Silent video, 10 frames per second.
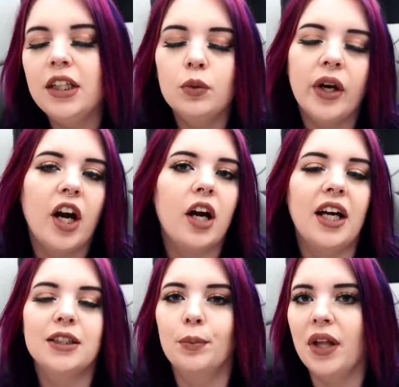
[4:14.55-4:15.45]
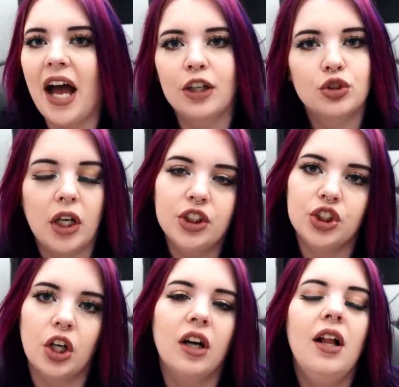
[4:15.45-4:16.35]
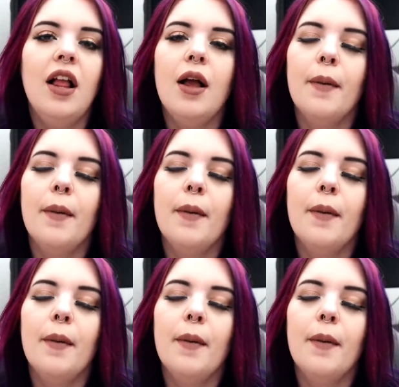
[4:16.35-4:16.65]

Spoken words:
he can wear, a nice black dress shirt,